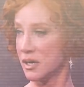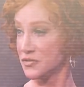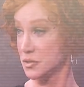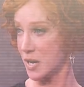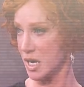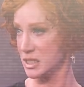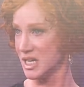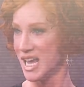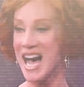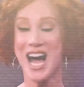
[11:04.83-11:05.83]
enough to bite.
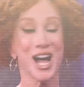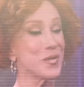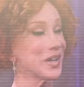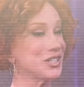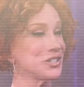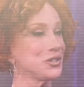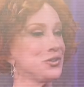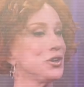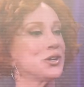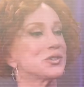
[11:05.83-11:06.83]
I wanted to do
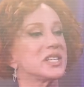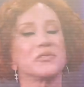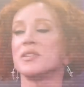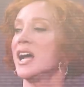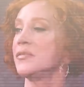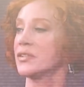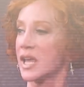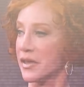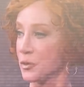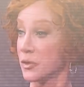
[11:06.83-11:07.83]
New Year's Eve Live with
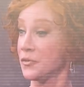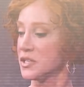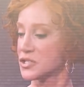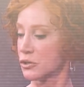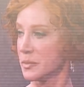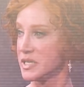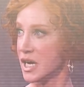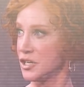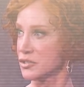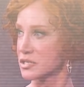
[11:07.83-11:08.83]
Kathy Griffin and Stormy
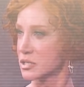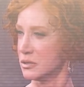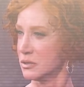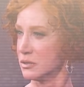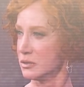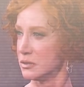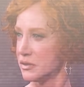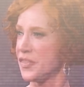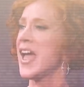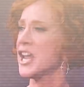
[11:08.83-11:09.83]
Daniels.
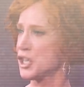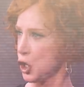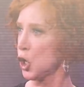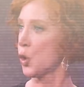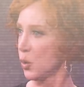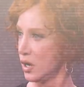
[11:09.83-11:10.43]
Thank you.